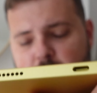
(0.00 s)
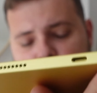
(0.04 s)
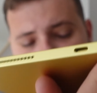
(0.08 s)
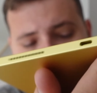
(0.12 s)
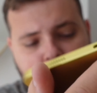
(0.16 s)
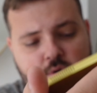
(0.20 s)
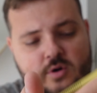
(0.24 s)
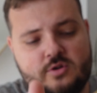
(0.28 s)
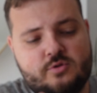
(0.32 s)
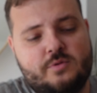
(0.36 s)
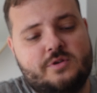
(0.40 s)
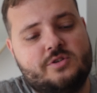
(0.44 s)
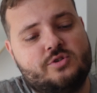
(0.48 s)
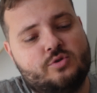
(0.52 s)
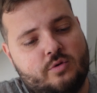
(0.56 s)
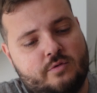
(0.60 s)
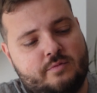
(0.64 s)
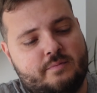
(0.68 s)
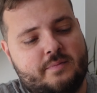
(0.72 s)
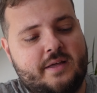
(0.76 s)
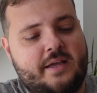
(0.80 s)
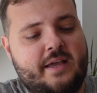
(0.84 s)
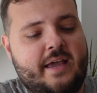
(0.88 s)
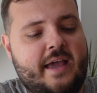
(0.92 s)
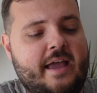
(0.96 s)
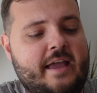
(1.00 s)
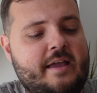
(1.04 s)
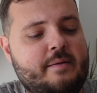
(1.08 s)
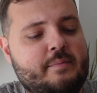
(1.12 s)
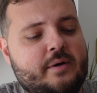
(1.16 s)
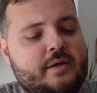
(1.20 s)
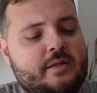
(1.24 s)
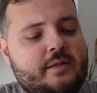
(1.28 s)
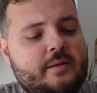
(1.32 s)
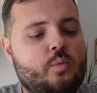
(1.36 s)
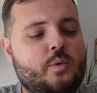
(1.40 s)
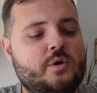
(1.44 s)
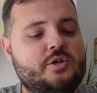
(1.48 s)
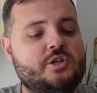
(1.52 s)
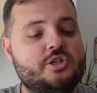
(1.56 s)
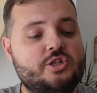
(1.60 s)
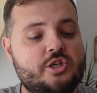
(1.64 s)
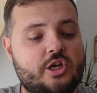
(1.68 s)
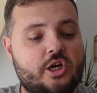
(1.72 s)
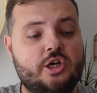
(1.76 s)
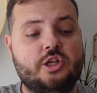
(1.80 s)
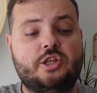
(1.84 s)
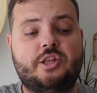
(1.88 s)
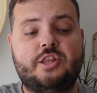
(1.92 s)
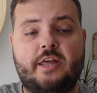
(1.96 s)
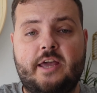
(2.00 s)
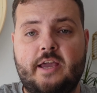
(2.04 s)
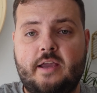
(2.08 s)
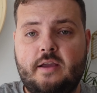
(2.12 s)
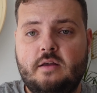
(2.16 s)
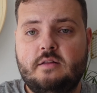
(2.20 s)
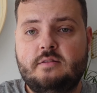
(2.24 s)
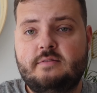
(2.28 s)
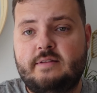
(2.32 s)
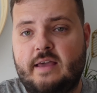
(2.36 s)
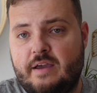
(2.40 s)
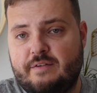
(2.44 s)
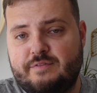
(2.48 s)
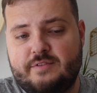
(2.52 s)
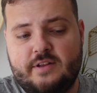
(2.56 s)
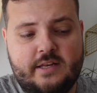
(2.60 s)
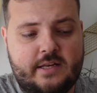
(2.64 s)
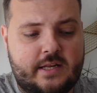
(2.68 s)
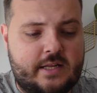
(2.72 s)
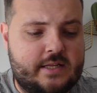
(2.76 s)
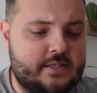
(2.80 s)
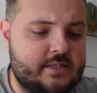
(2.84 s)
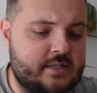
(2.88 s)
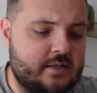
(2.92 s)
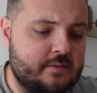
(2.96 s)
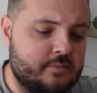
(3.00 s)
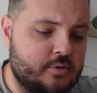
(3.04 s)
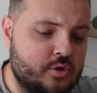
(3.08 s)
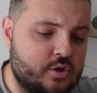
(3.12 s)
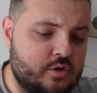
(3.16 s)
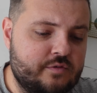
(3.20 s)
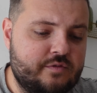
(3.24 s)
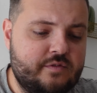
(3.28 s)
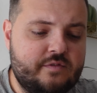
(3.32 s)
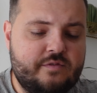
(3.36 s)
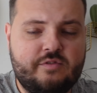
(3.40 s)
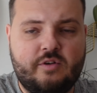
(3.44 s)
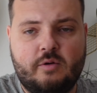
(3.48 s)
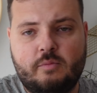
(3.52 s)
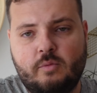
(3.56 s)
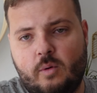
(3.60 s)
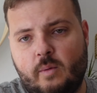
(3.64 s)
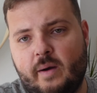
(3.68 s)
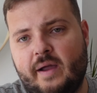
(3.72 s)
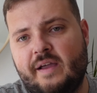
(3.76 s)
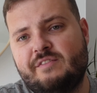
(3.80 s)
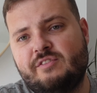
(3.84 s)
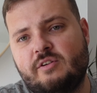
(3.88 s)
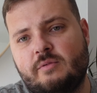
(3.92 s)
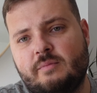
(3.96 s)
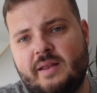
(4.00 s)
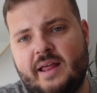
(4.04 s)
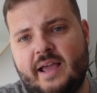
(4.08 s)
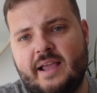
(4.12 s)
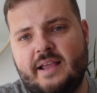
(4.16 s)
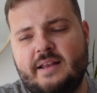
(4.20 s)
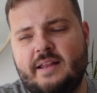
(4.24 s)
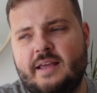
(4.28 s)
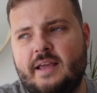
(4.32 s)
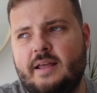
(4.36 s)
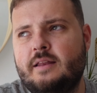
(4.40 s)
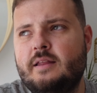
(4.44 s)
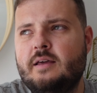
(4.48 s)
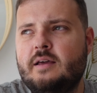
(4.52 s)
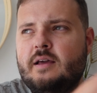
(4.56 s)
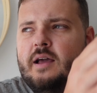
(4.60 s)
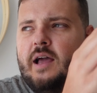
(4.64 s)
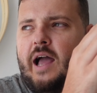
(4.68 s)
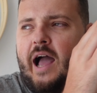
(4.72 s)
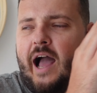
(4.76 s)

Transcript: port, as we saw from the cable, which is a good thing. Definitely needs to move away from lightning.